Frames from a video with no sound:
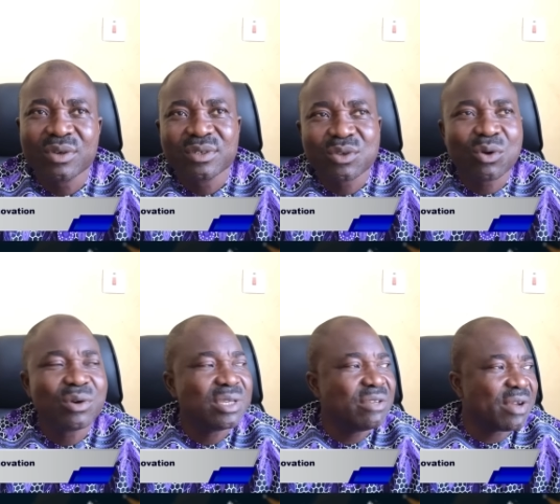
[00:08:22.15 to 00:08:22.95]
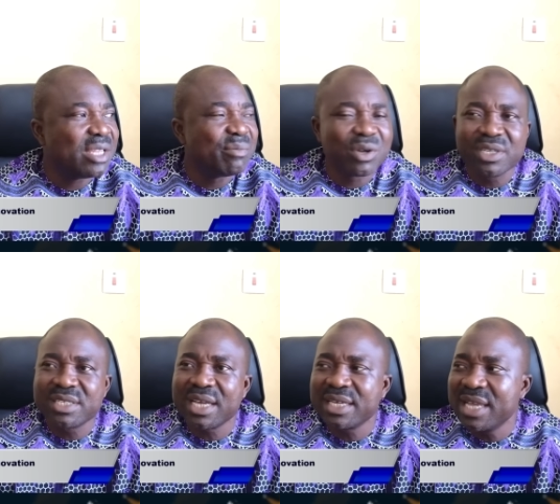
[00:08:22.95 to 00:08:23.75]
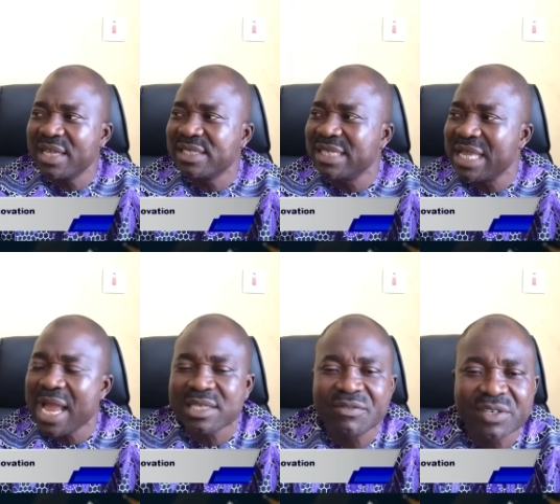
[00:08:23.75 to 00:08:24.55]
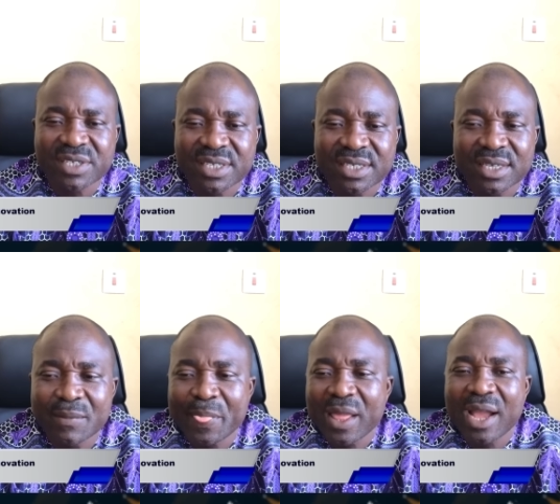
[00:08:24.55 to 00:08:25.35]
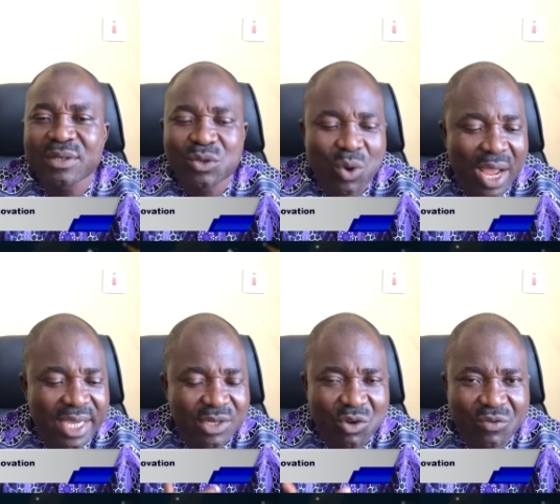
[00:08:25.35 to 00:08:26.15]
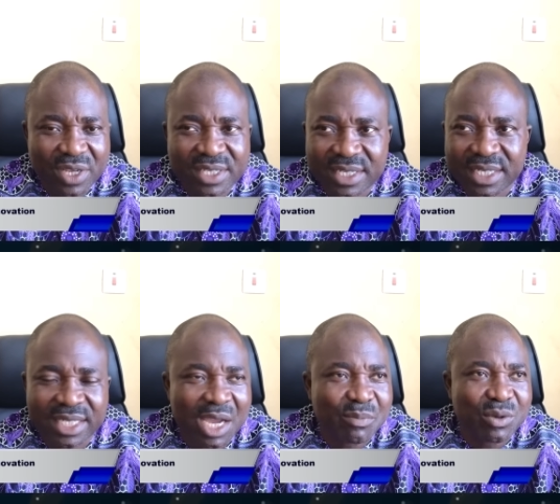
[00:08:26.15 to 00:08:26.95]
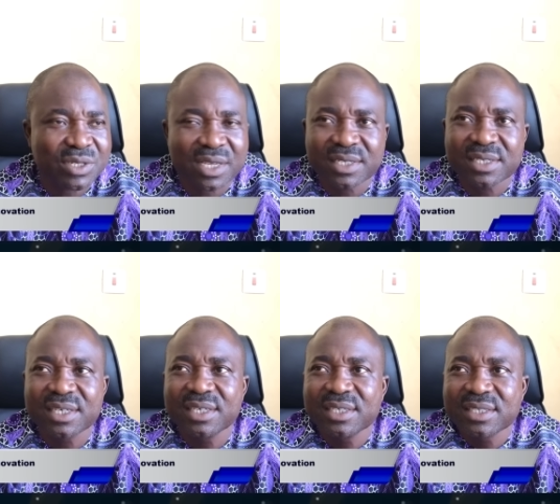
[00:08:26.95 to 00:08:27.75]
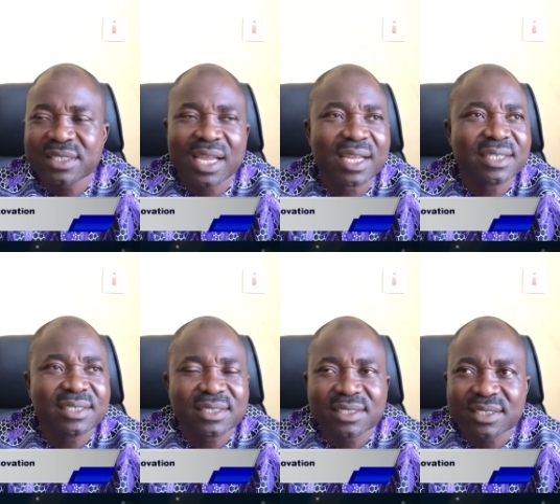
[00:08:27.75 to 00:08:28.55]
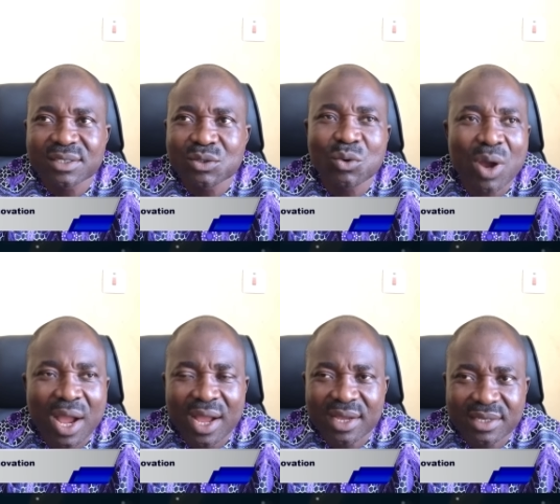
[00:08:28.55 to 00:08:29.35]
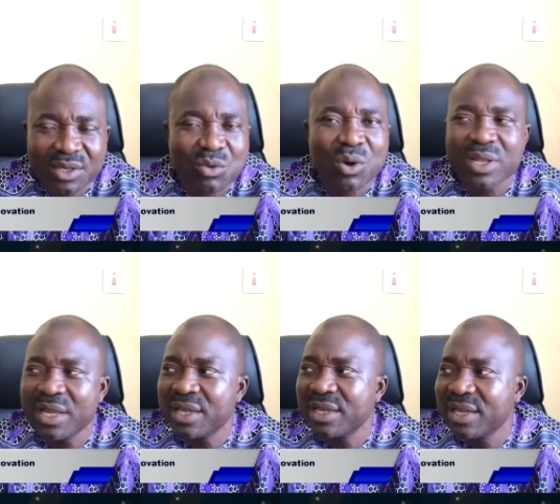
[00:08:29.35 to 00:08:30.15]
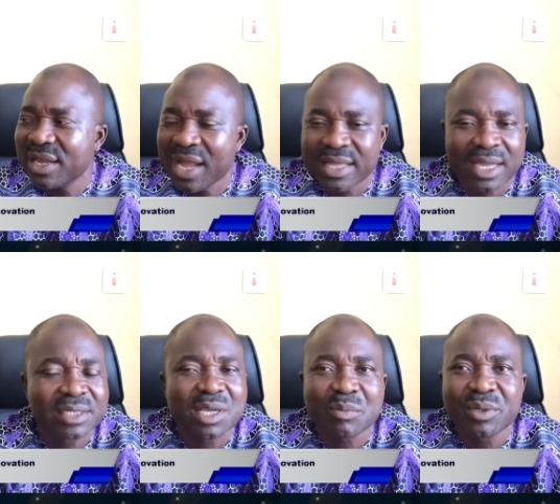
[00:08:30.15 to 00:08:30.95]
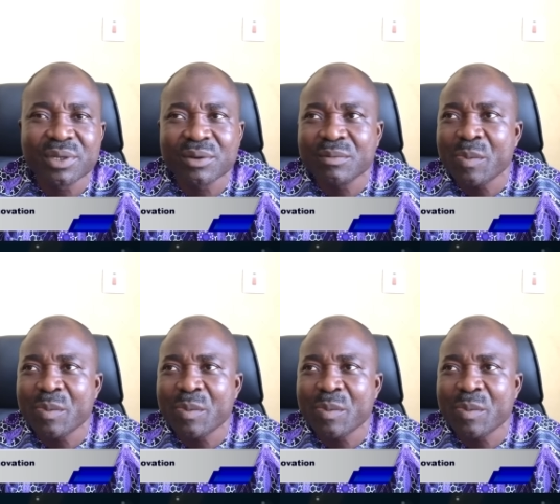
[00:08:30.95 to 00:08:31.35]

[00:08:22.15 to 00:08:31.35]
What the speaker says: So if anybody is engaged in any activity and you are innovating in that process, then you are equally an entrepreneur.